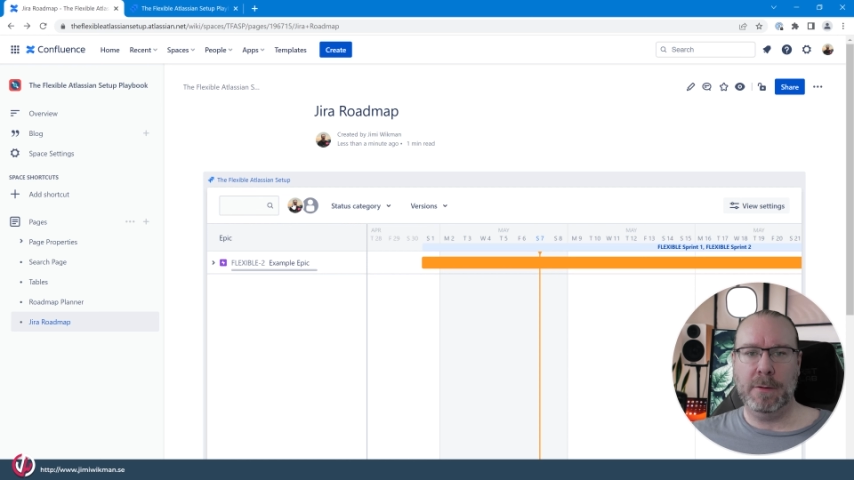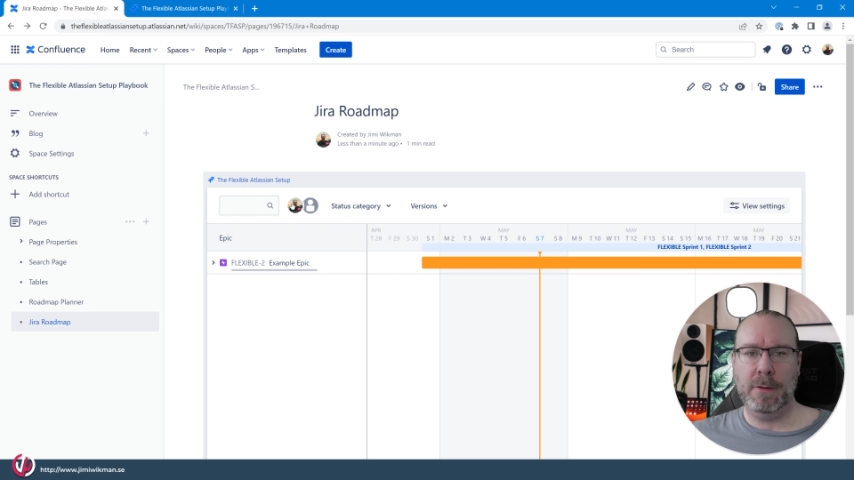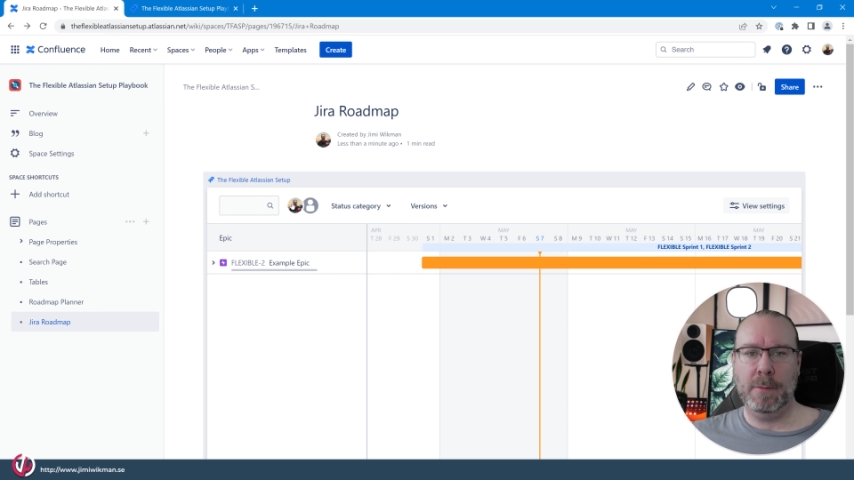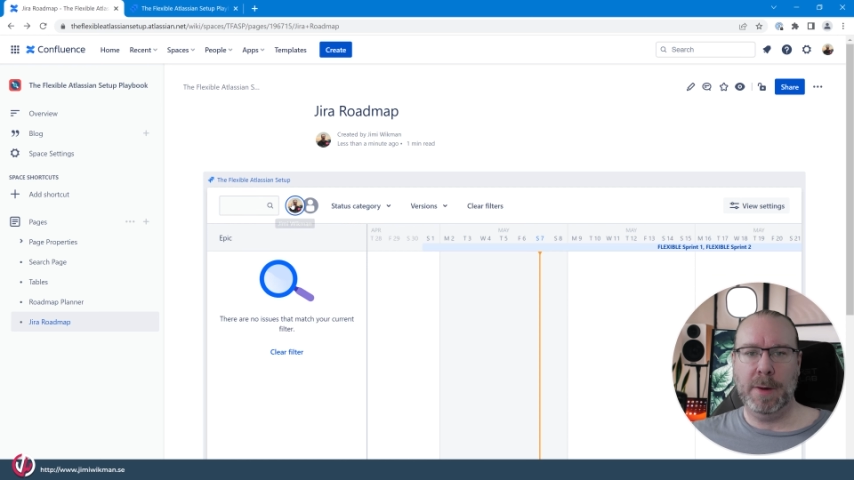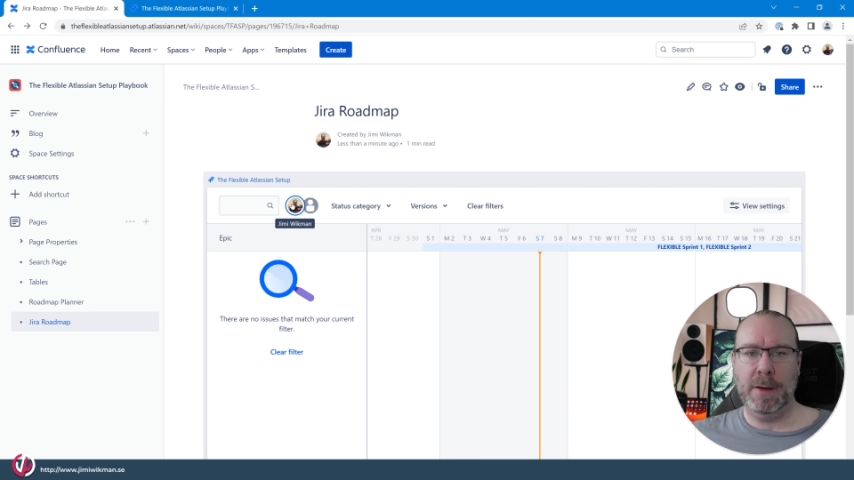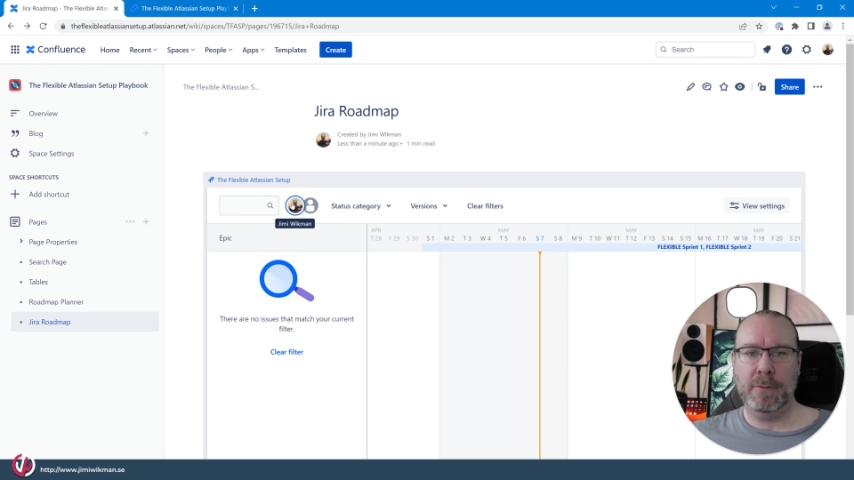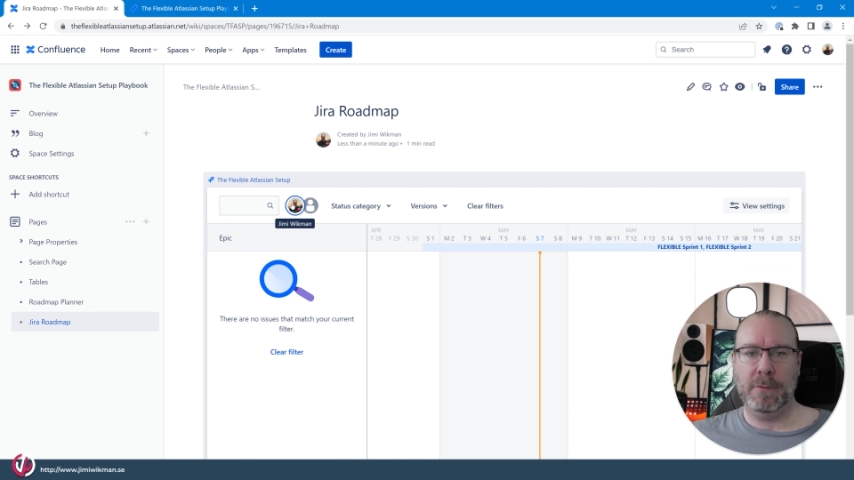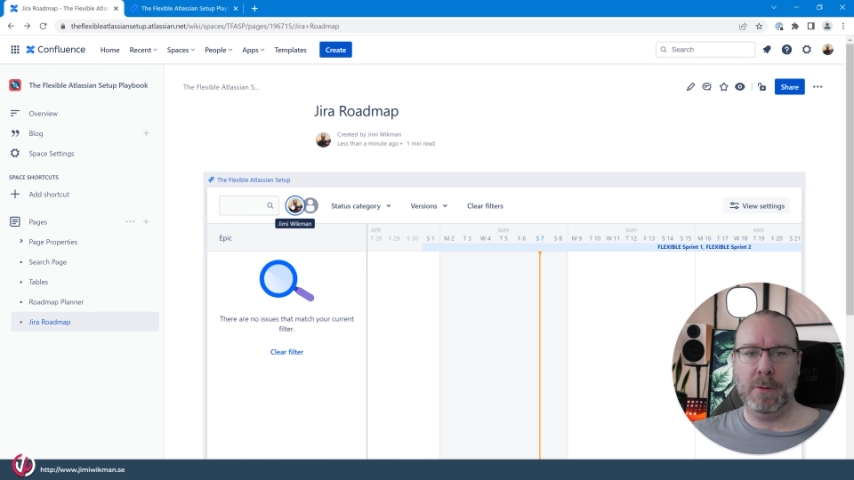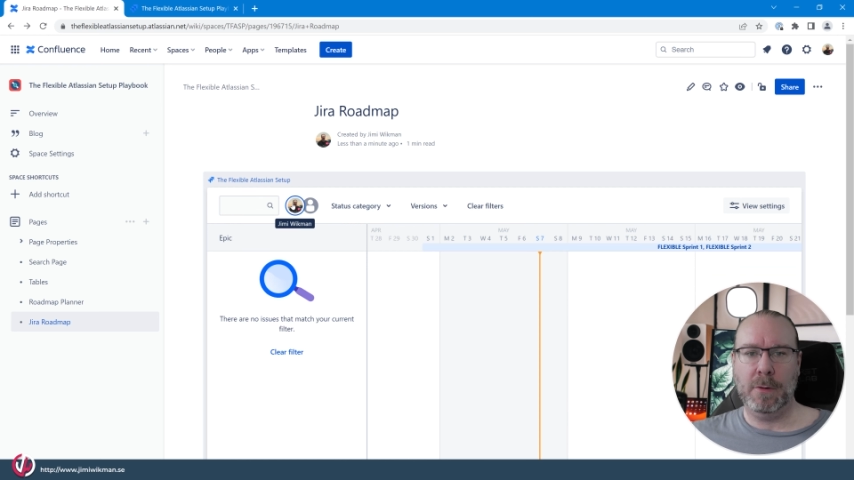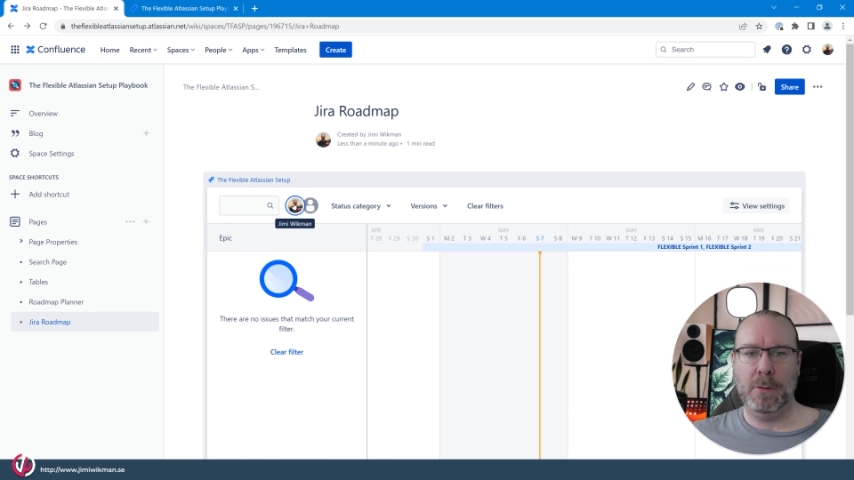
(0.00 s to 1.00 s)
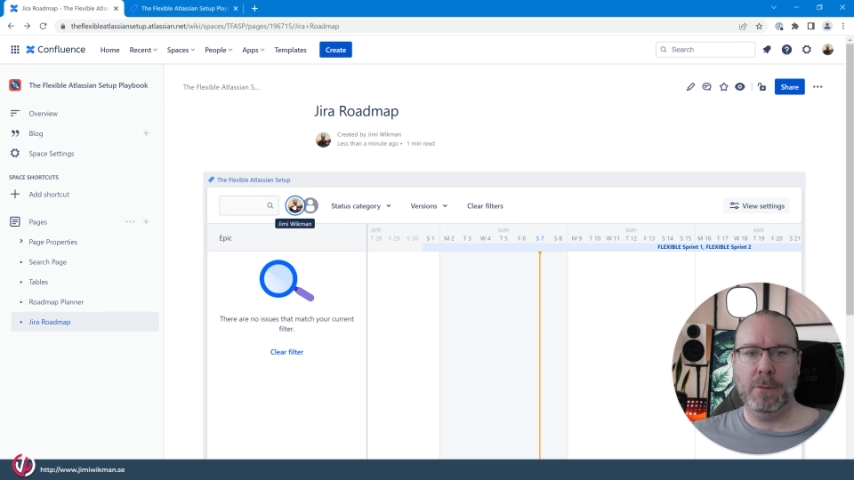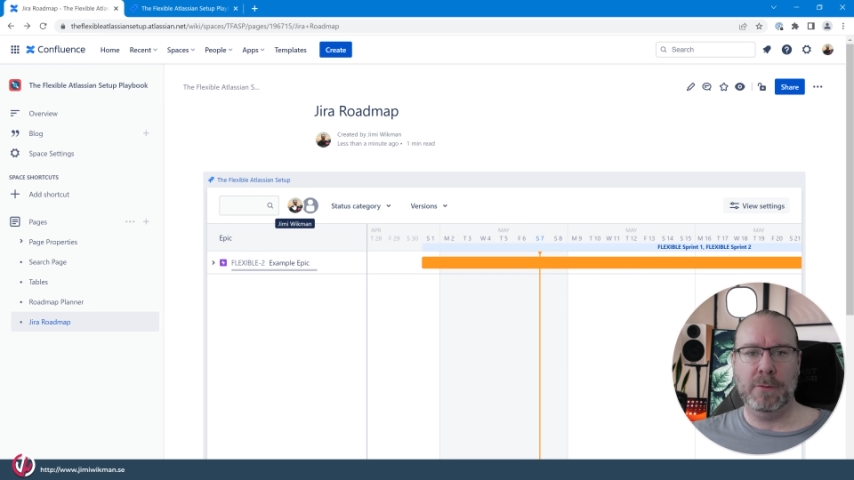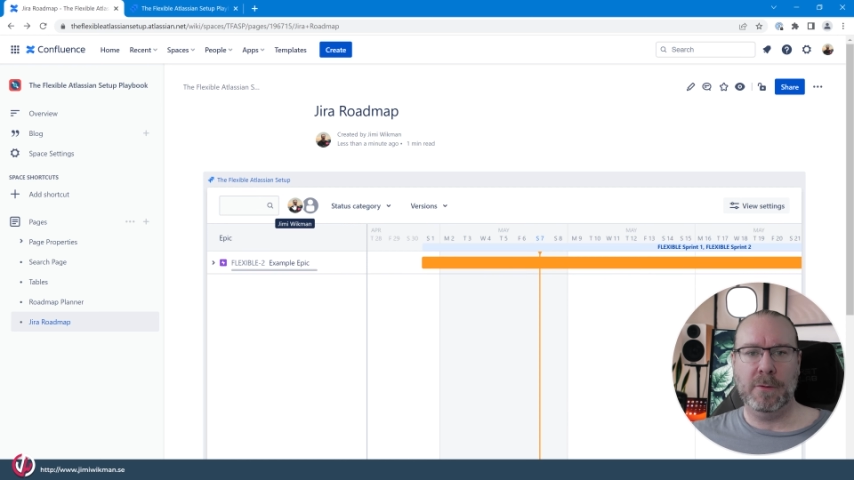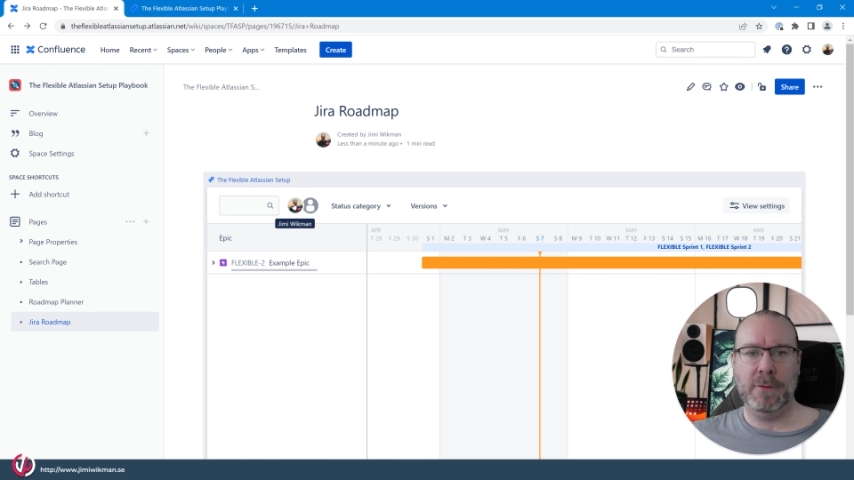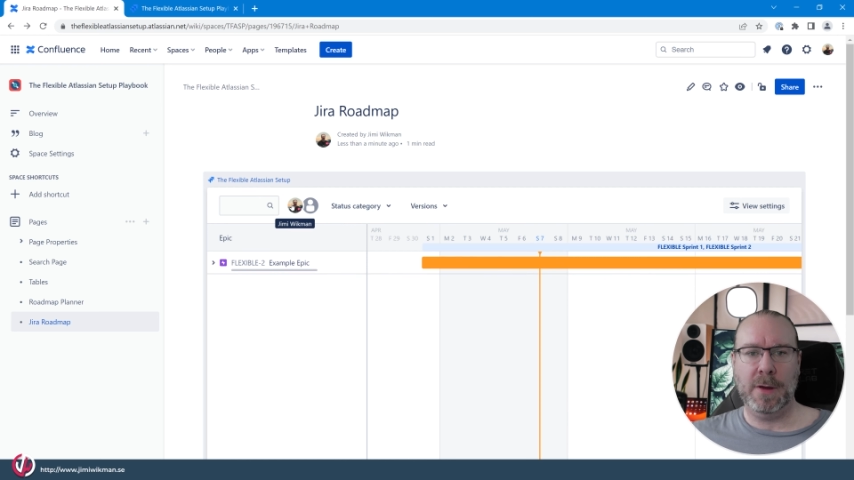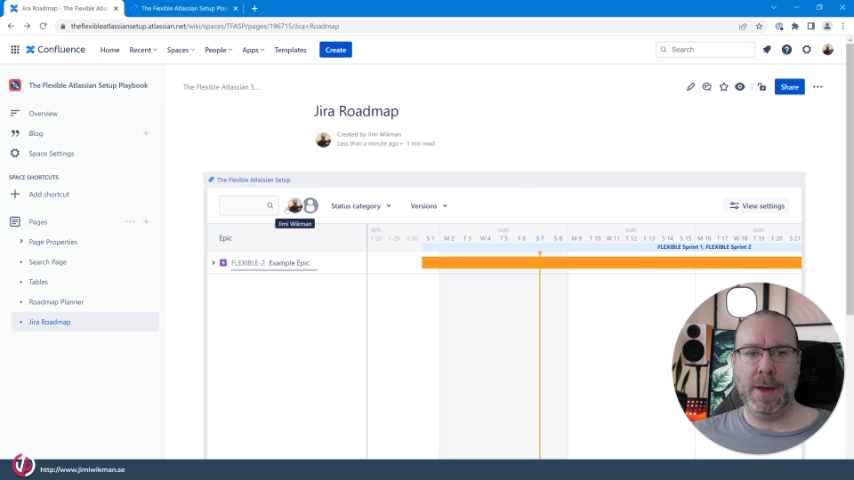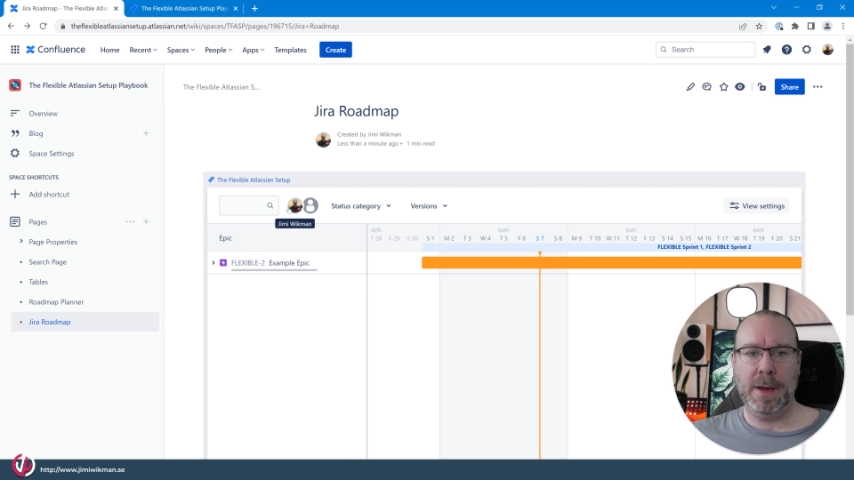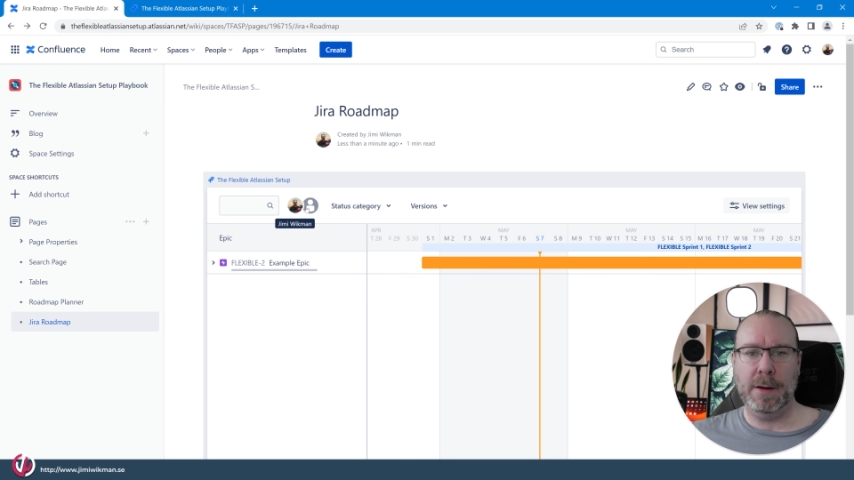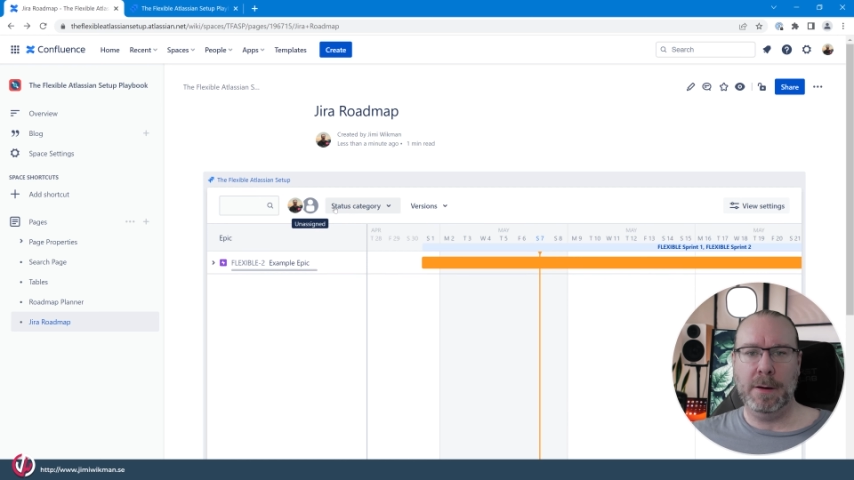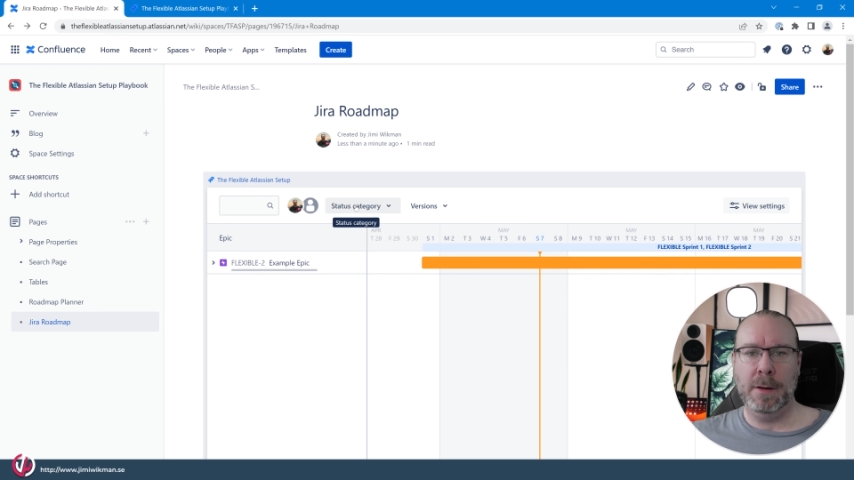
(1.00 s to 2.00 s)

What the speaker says: based on who is assigned.